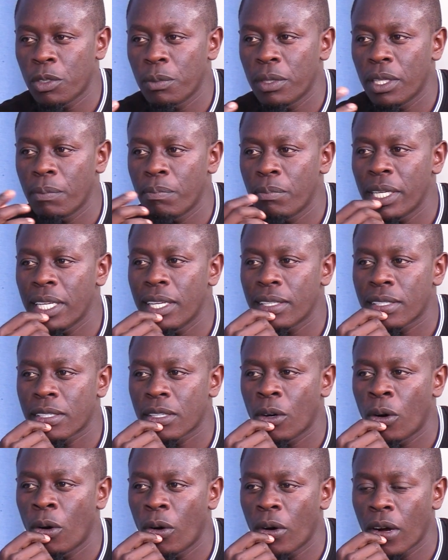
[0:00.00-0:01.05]
to be the biggest
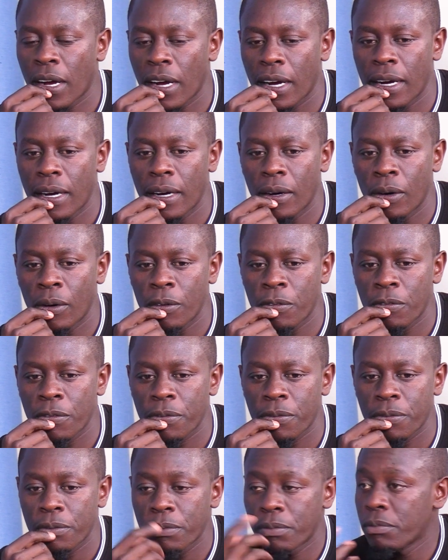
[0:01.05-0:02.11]
hawker
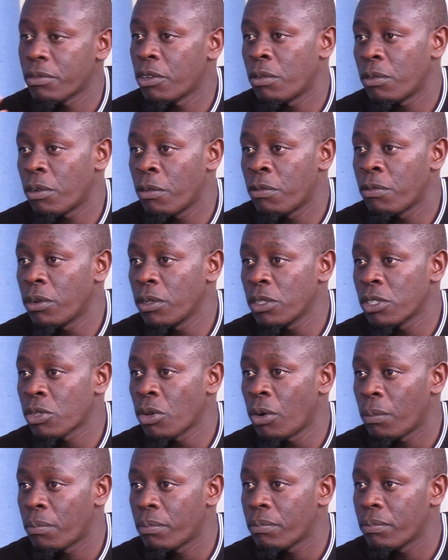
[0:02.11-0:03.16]
of false
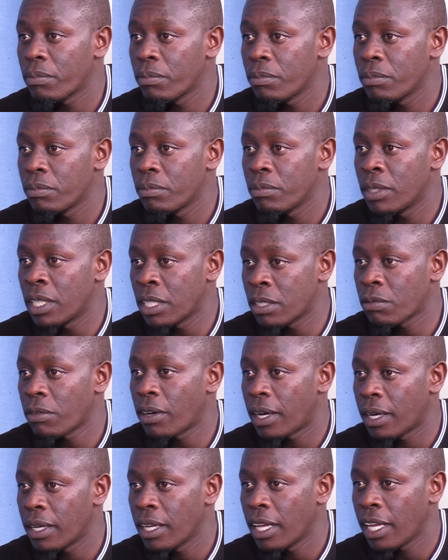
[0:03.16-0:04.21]
hope this
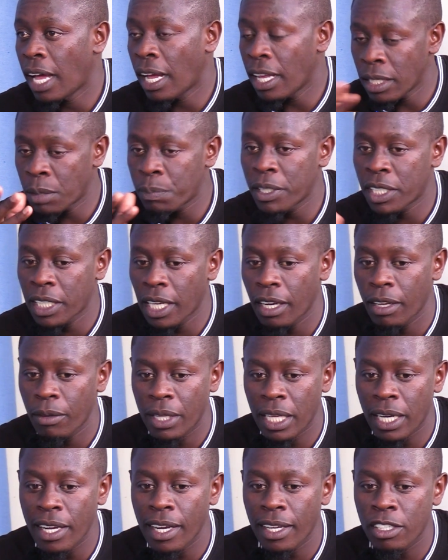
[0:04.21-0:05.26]
far? Especially with
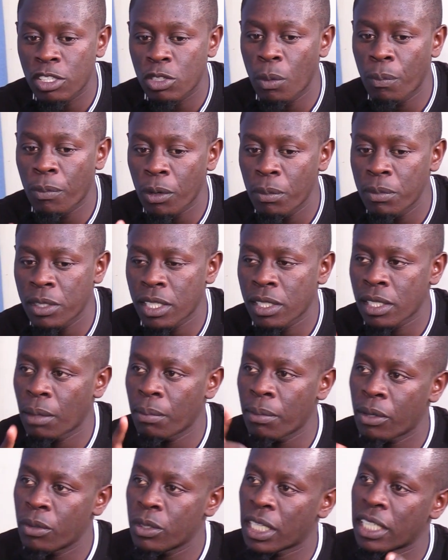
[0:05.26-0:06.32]
regards to promises
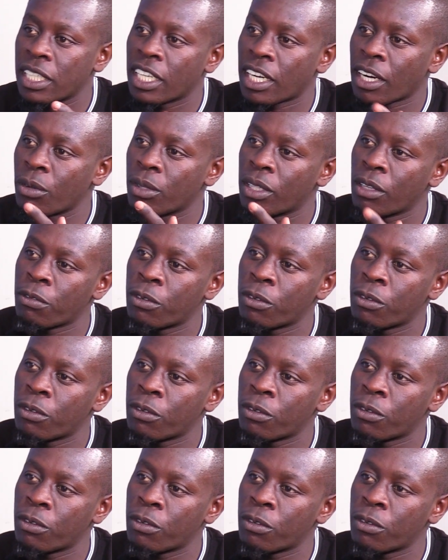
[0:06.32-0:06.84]
about turning around the